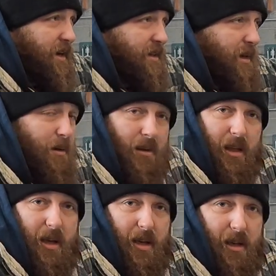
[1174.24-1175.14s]
And
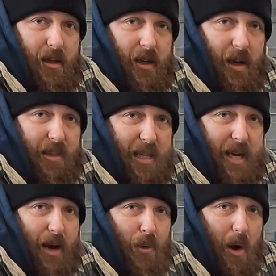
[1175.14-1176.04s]
I'll get
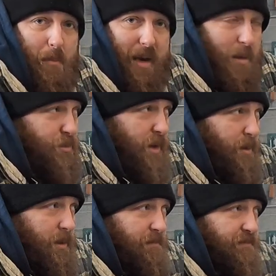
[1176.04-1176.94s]
out, I'll make a
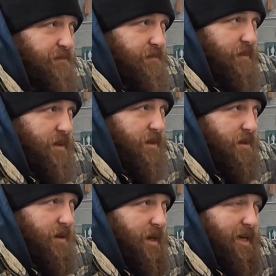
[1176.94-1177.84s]
brew,
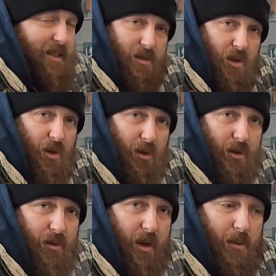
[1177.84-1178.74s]
and I'll talk
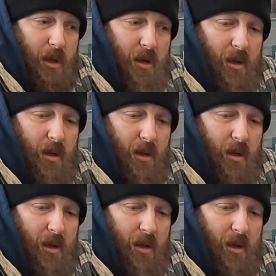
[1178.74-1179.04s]
through